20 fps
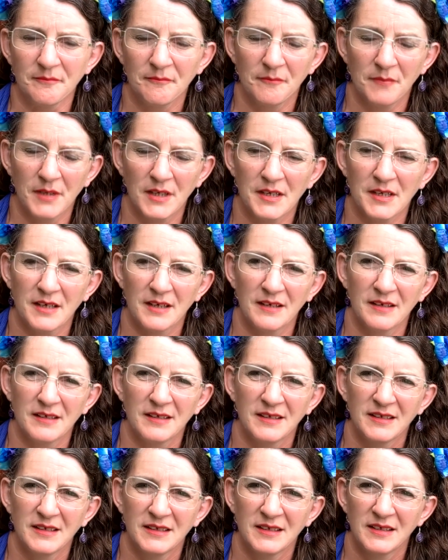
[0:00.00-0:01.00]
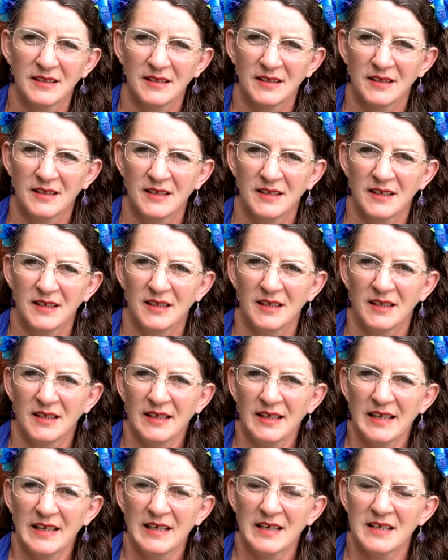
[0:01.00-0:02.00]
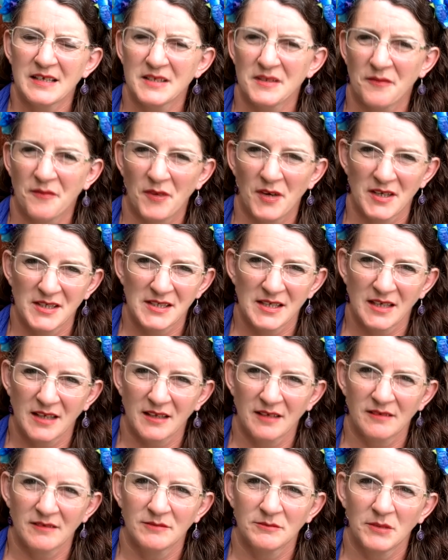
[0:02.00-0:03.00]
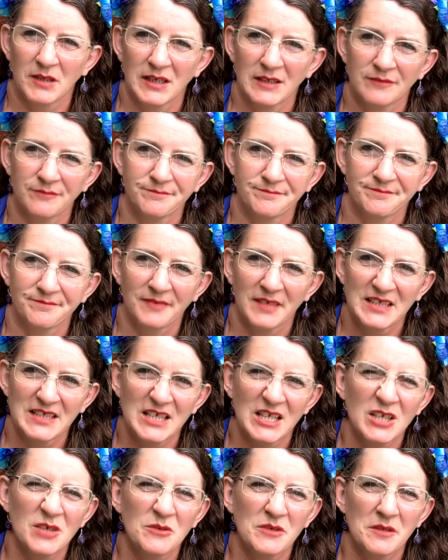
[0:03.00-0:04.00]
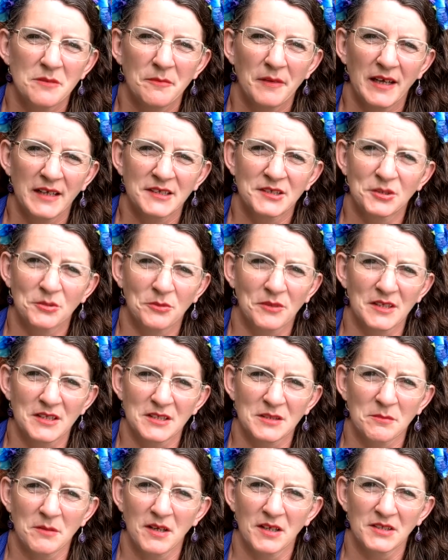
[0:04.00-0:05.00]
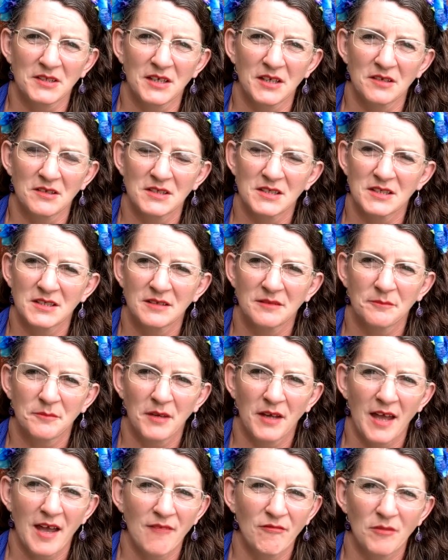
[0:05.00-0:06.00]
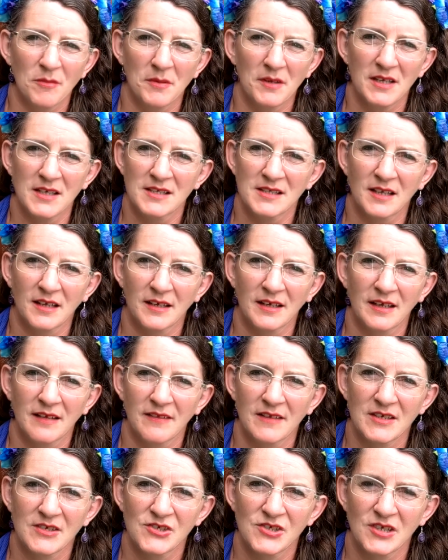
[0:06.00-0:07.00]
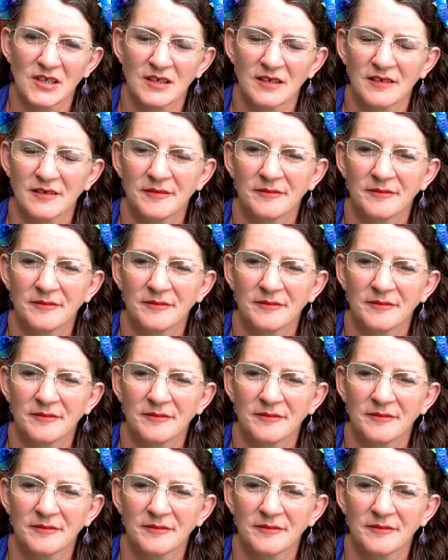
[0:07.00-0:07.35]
but it is a fighting, well, it's a losing battle with the tomatoes, but everybody's like it this year.